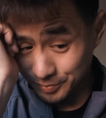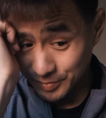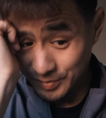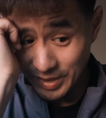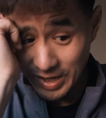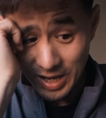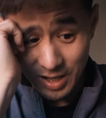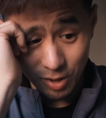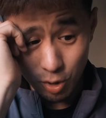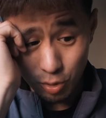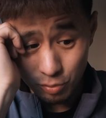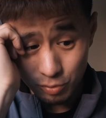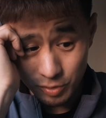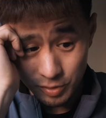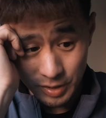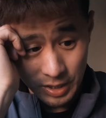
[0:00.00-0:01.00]
Yeah,
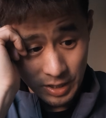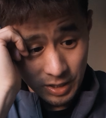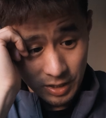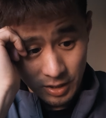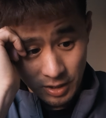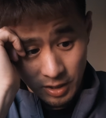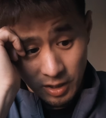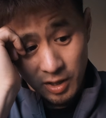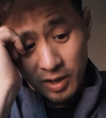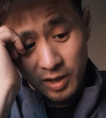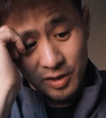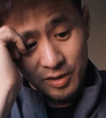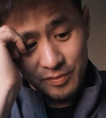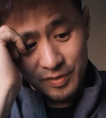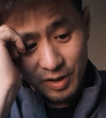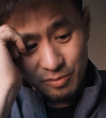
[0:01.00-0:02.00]
long run.
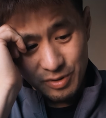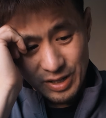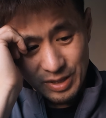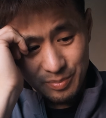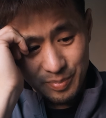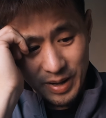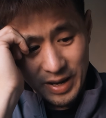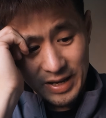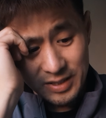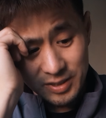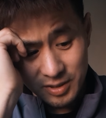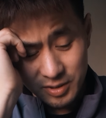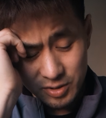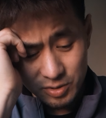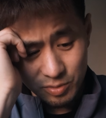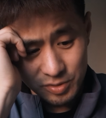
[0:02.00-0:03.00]
Felt really bad
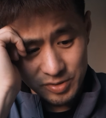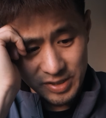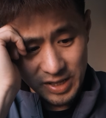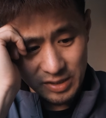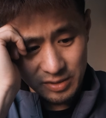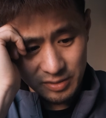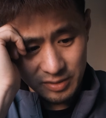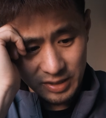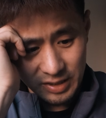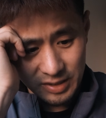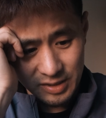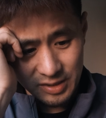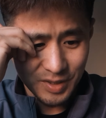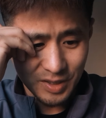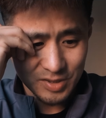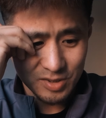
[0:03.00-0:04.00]
towards the end of
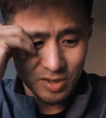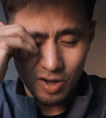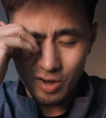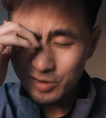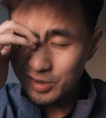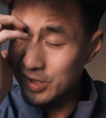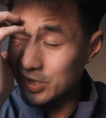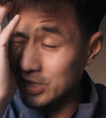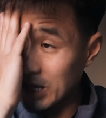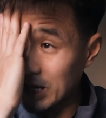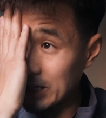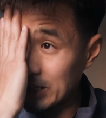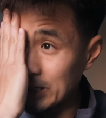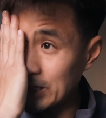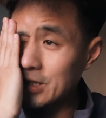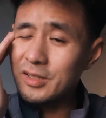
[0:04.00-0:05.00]
that. I started the
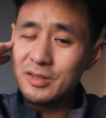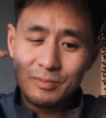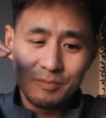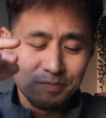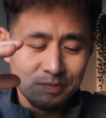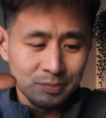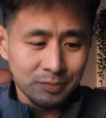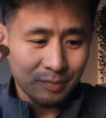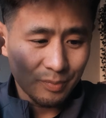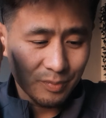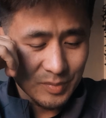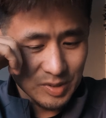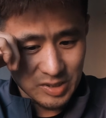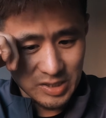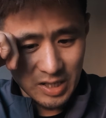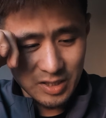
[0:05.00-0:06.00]

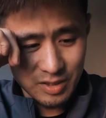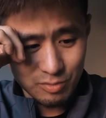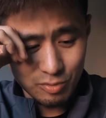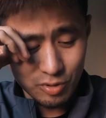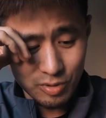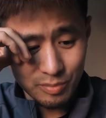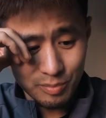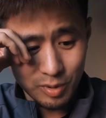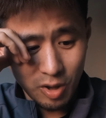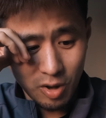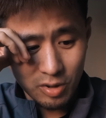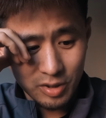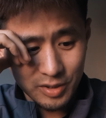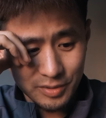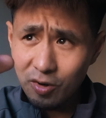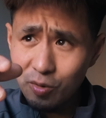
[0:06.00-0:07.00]
steady run
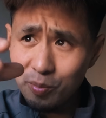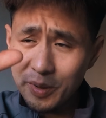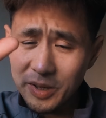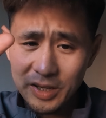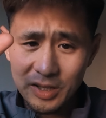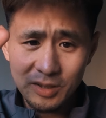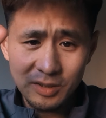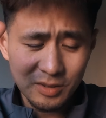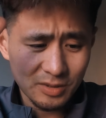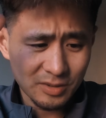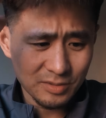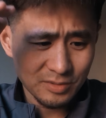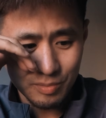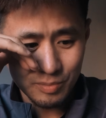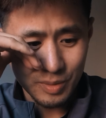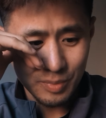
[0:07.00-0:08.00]
block uphill,
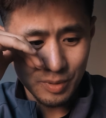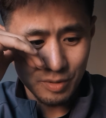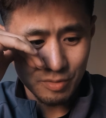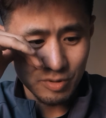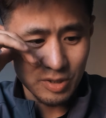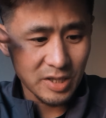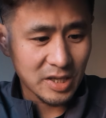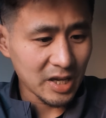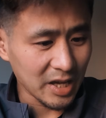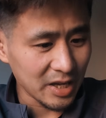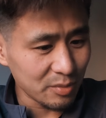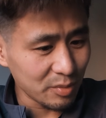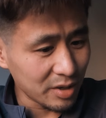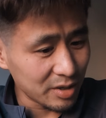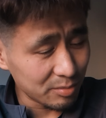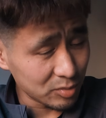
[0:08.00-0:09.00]
maybe 3k,
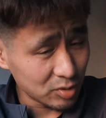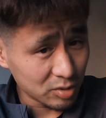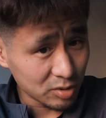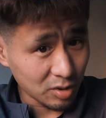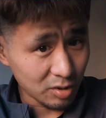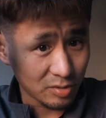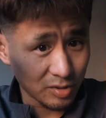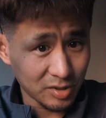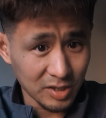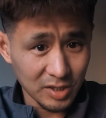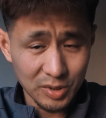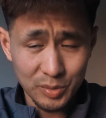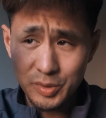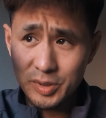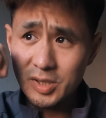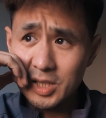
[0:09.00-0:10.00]
where I'm just
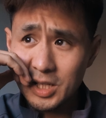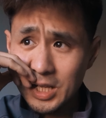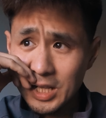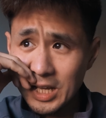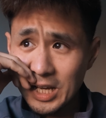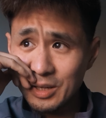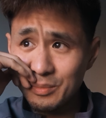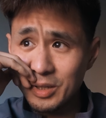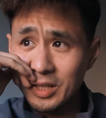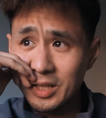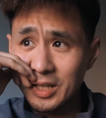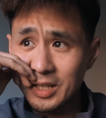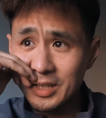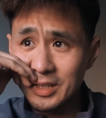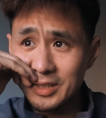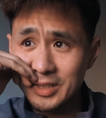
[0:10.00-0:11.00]
continuously climbing,
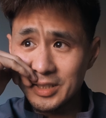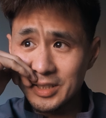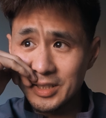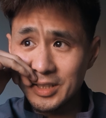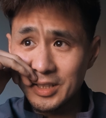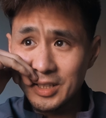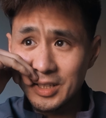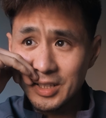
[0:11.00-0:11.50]
and I